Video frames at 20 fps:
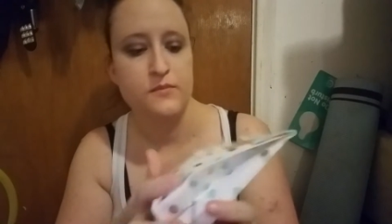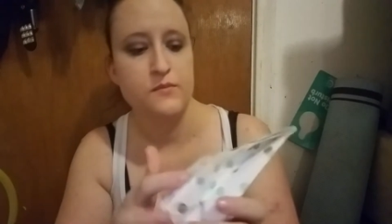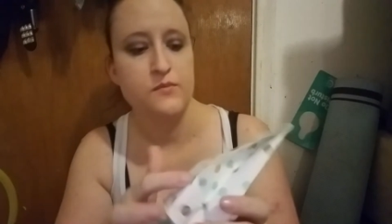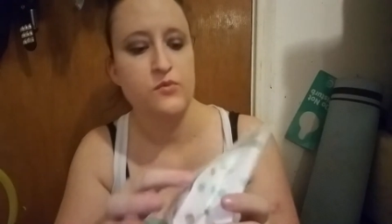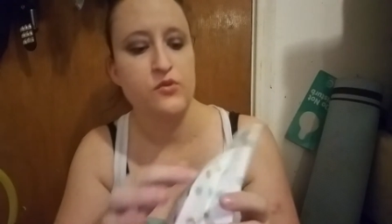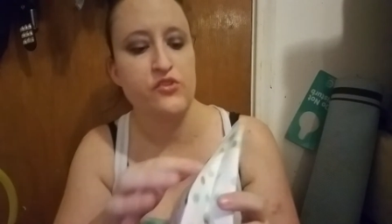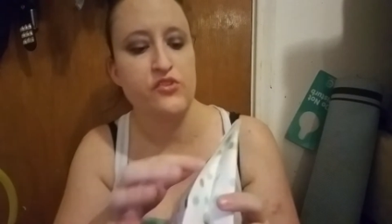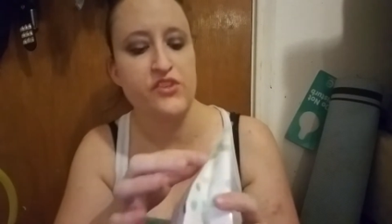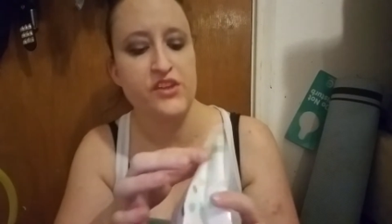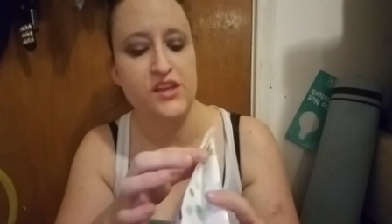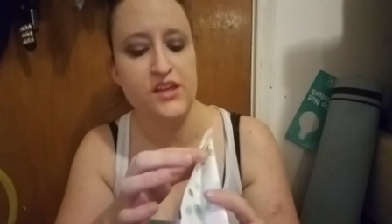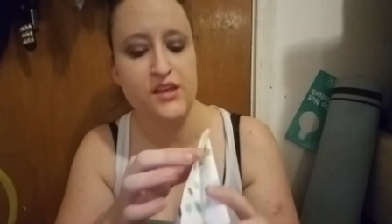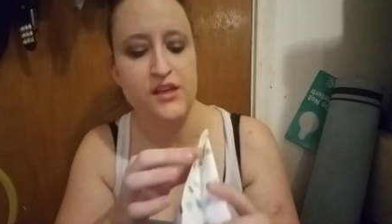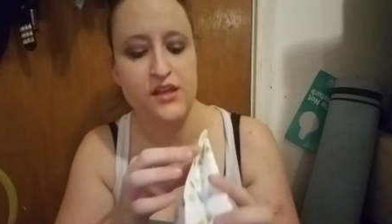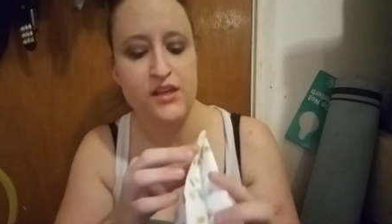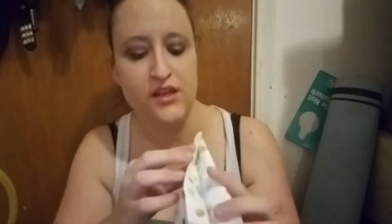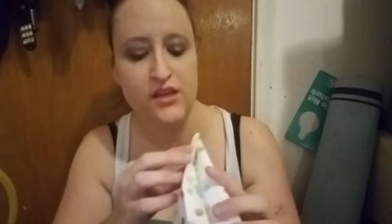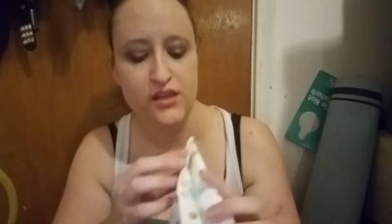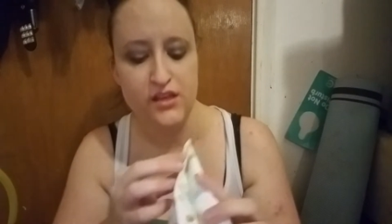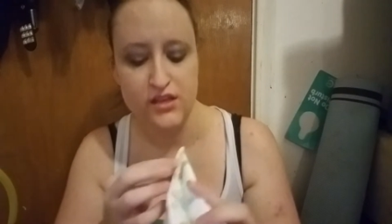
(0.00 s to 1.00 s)
Let's
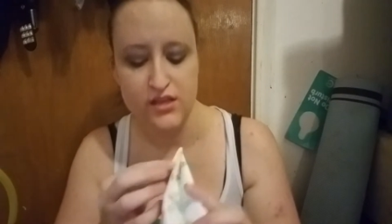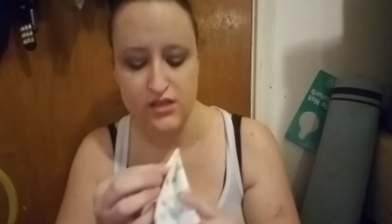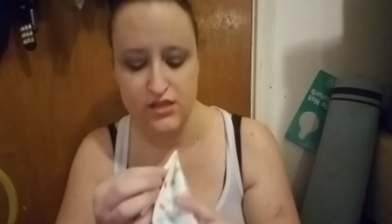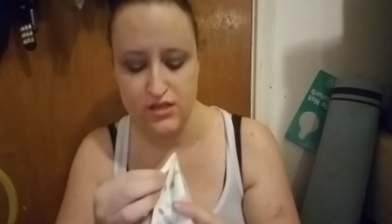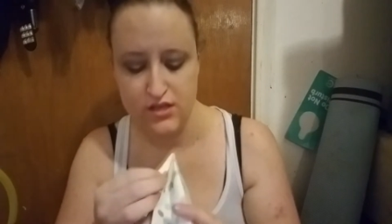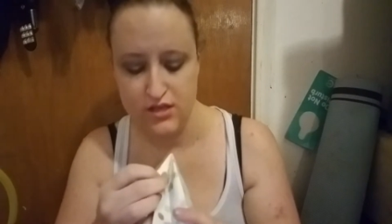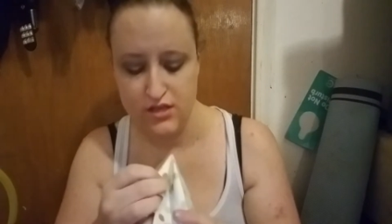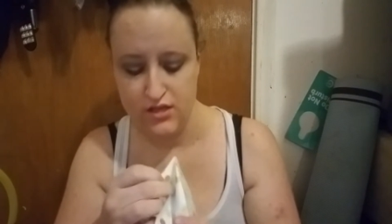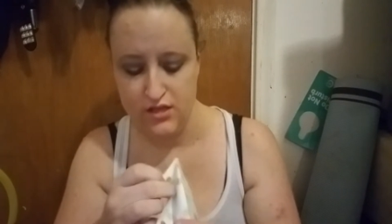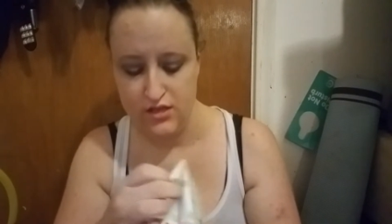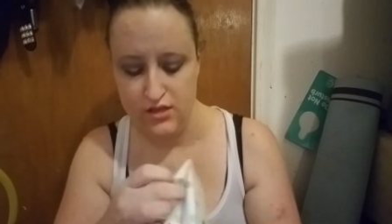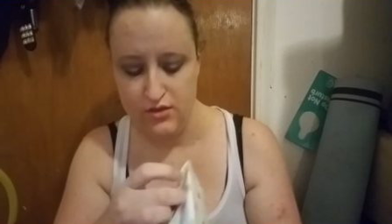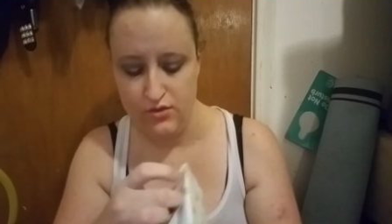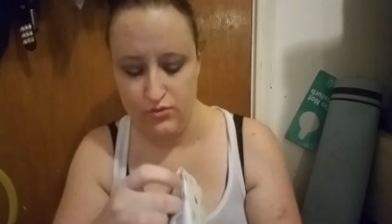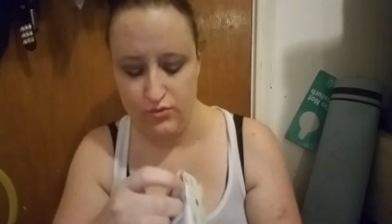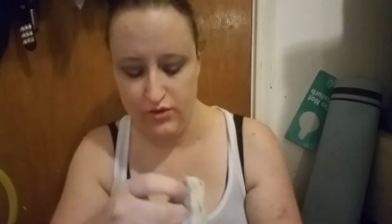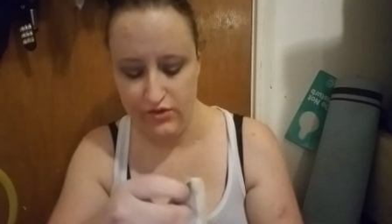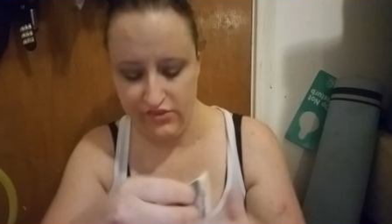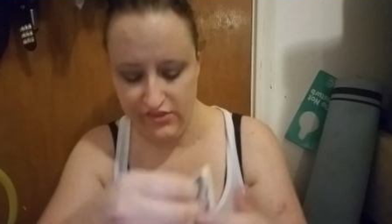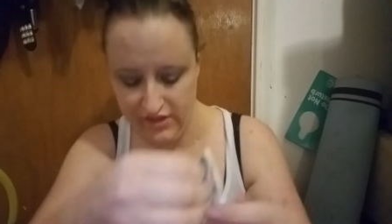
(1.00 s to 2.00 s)
see
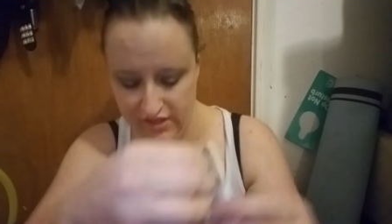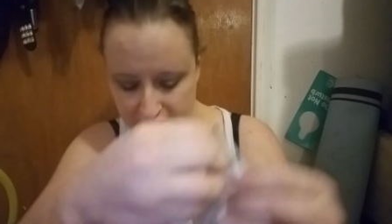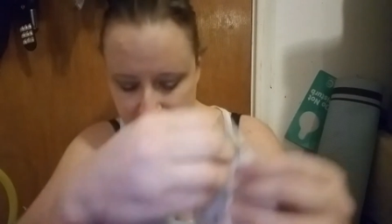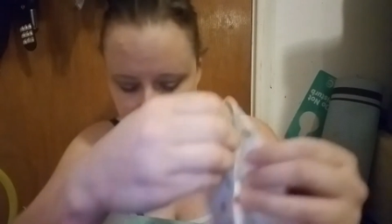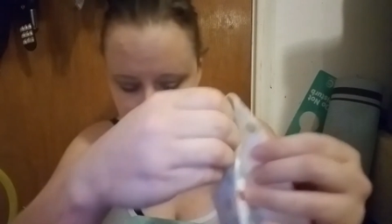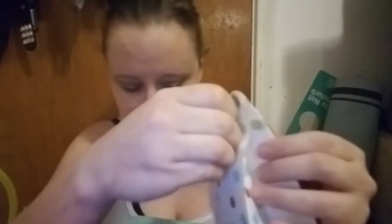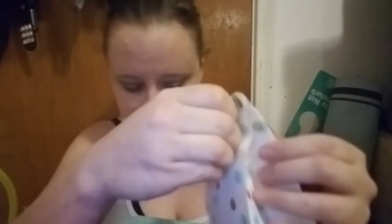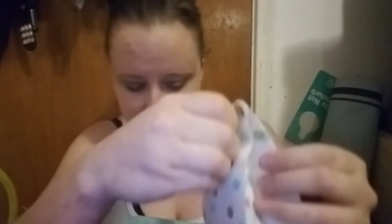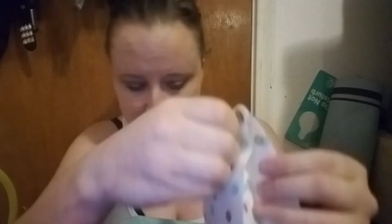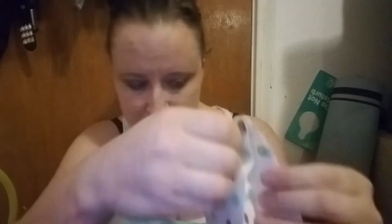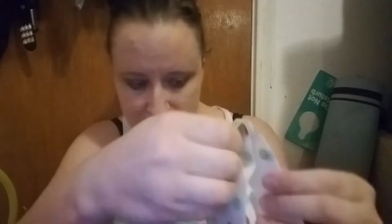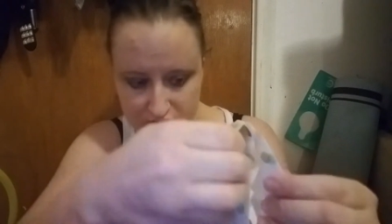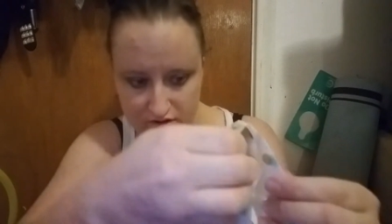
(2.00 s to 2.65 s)
what's in here.